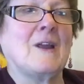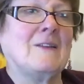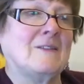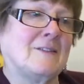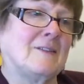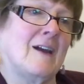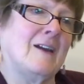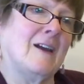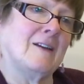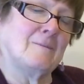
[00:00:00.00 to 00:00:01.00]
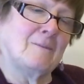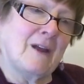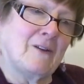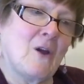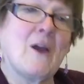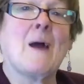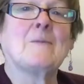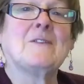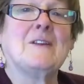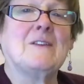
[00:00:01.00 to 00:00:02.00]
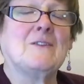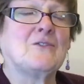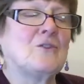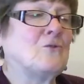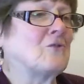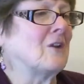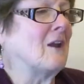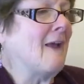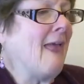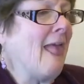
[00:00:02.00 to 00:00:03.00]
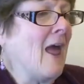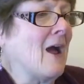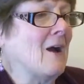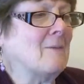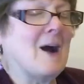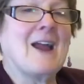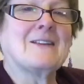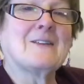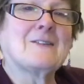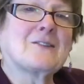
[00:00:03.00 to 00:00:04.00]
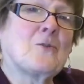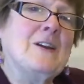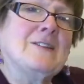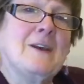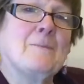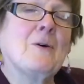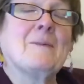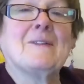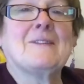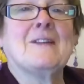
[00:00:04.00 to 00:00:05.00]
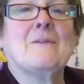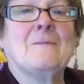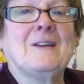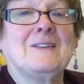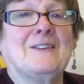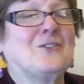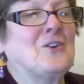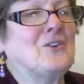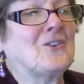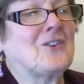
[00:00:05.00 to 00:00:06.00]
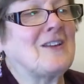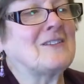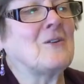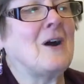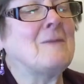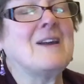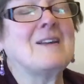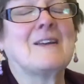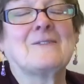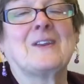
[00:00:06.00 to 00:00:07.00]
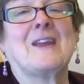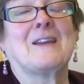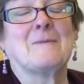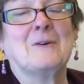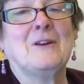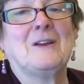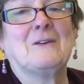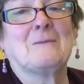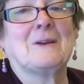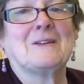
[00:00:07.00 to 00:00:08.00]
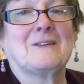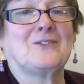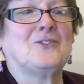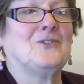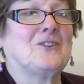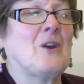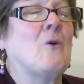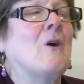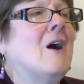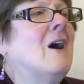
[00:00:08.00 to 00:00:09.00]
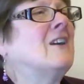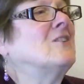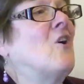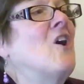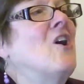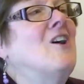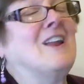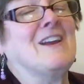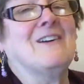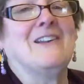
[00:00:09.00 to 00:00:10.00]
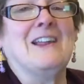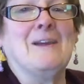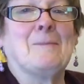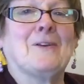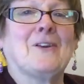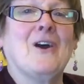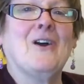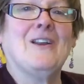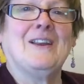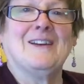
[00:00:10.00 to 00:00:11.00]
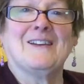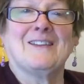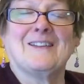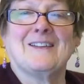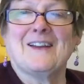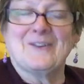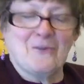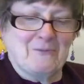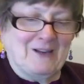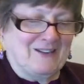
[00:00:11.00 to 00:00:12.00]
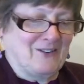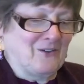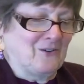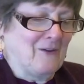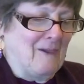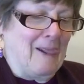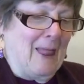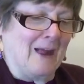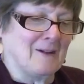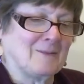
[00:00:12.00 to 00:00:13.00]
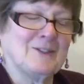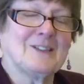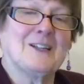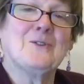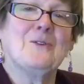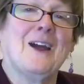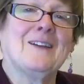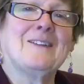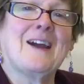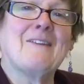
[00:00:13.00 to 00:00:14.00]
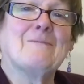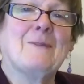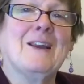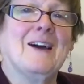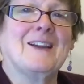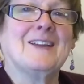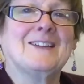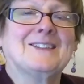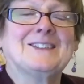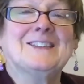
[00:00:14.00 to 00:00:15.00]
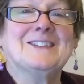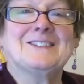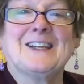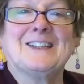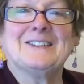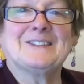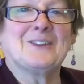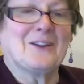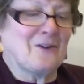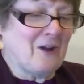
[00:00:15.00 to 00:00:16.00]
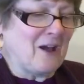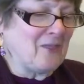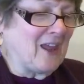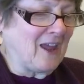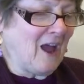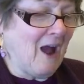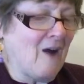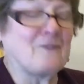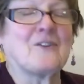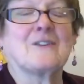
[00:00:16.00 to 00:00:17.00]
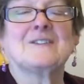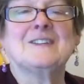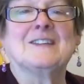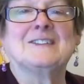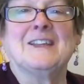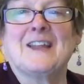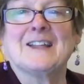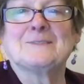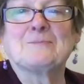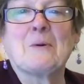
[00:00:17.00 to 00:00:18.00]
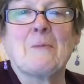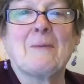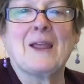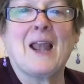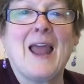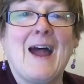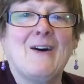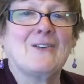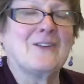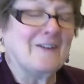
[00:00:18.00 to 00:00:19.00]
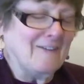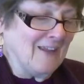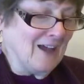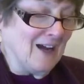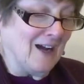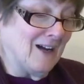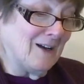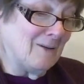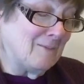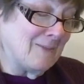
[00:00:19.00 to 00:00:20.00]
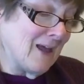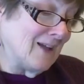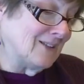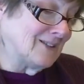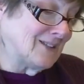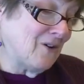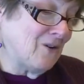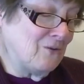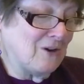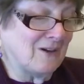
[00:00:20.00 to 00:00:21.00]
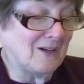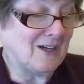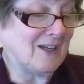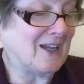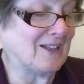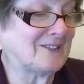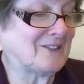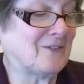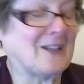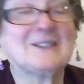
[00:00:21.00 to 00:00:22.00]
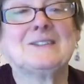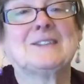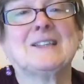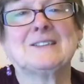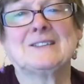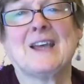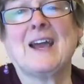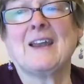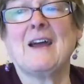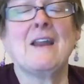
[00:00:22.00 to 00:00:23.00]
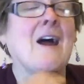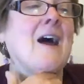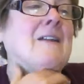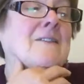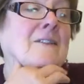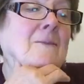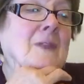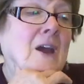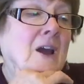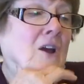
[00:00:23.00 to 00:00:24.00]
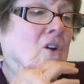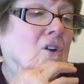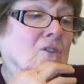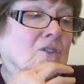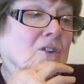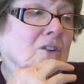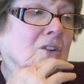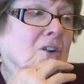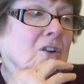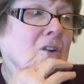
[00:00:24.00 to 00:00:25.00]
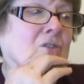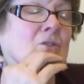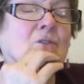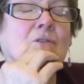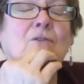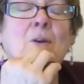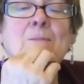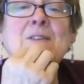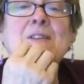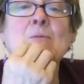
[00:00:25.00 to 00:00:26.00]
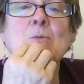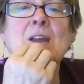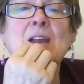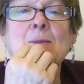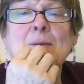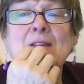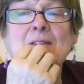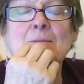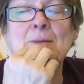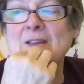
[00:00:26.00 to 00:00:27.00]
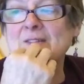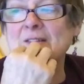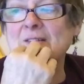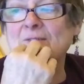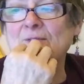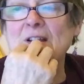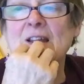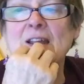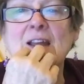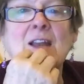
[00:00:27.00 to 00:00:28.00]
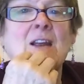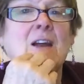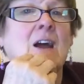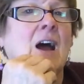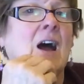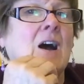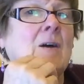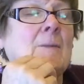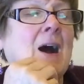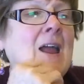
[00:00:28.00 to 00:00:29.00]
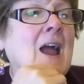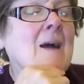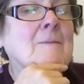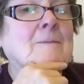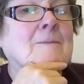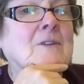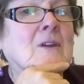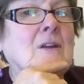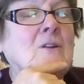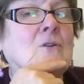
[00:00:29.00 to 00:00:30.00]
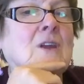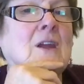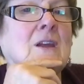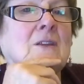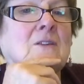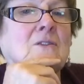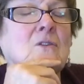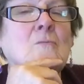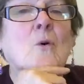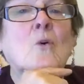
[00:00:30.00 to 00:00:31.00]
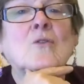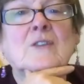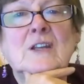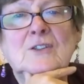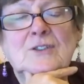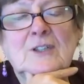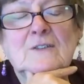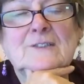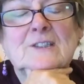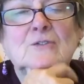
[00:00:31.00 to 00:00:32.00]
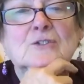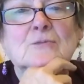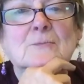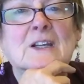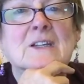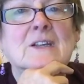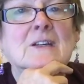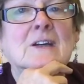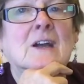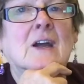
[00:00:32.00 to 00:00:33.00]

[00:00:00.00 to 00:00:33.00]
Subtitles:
Wednesday and going up to see the children. I had to squeeze the appointments in on Monday and Tuesday, so I might have to get up early on Monday and Tuesday, or not early, but earlier than I normally do, because I do like to have my lie-ins these days. You know, I think after 60 that's probably allowed, and so yes, so that's that, and got you know, sort of a busy week, bits and pieces filling in. I am looking to do more teaching of social media.